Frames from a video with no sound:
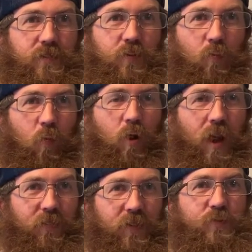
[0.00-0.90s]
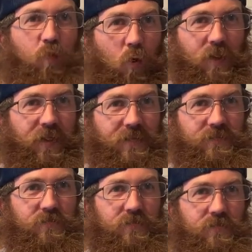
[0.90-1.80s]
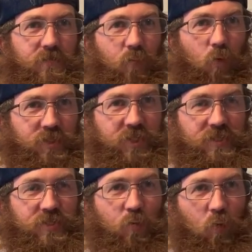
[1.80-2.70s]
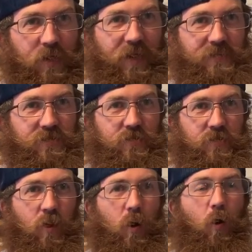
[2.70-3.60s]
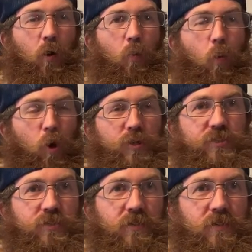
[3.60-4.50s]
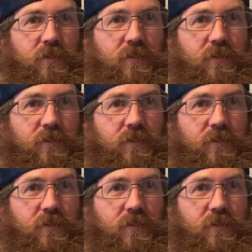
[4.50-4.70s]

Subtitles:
Is it War? I think it's Worcester. Worcester, Worcester, or Worcester.